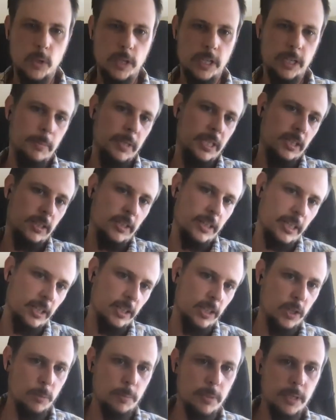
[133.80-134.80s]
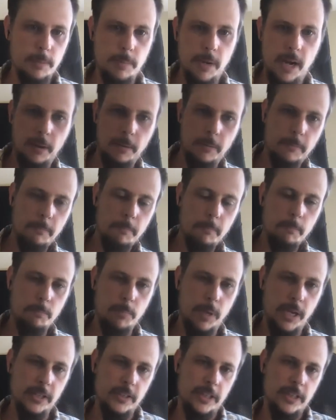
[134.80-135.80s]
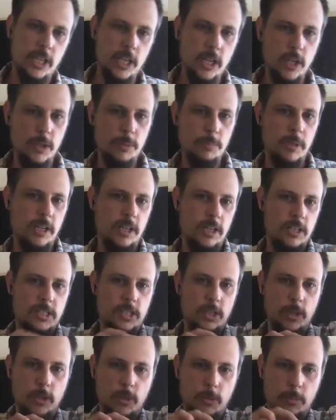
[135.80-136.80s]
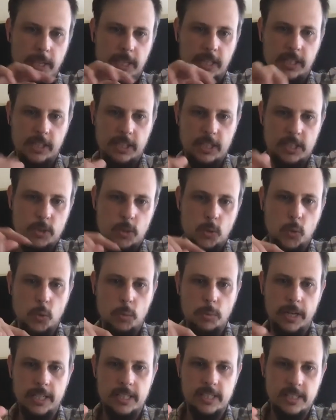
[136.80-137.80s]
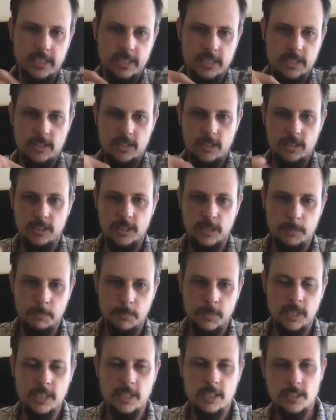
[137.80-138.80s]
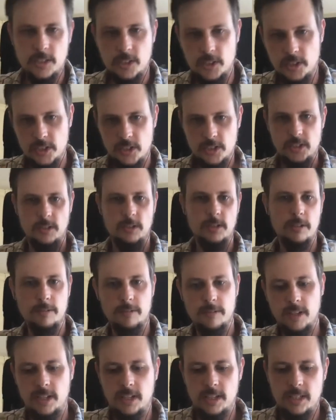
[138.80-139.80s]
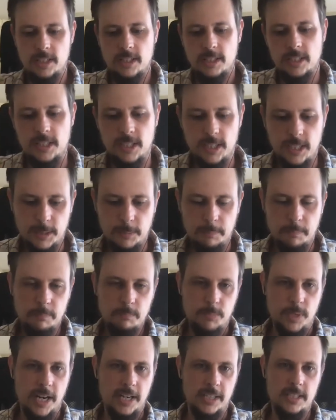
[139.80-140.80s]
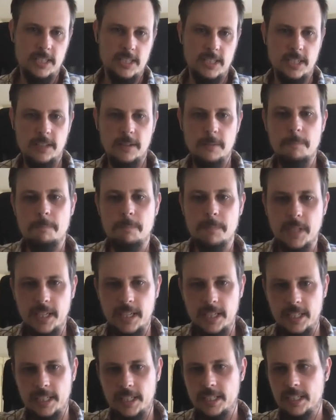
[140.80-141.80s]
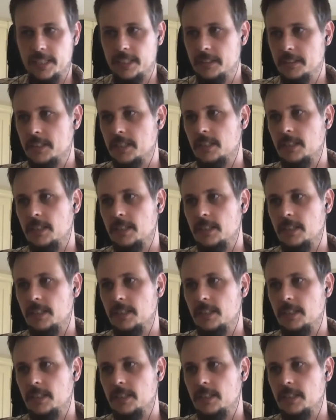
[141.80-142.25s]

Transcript: going to be learning a little bit about binary code, but also making these cool bracelets to just sort of practice it. And